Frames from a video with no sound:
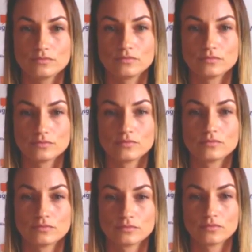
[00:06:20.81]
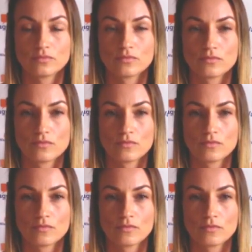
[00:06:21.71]

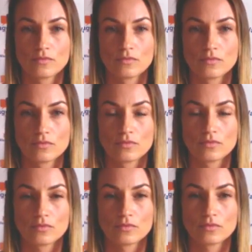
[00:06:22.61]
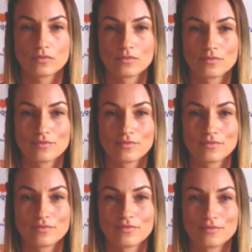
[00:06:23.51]

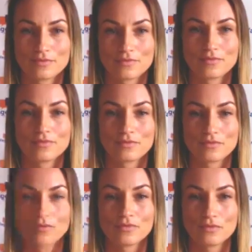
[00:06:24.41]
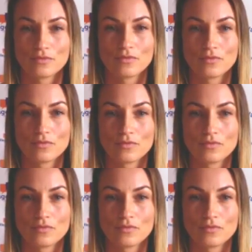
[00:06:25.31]
(not speaking)